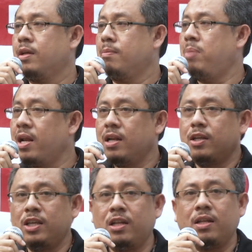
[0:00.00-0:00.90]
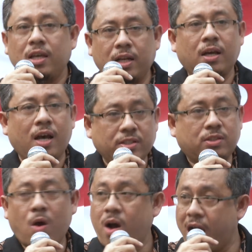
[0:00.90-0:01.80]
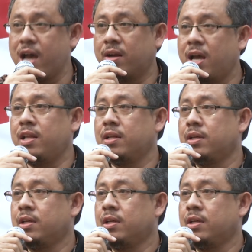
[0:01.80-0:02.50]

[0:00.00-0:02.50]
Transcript: But it hurts your heart, right,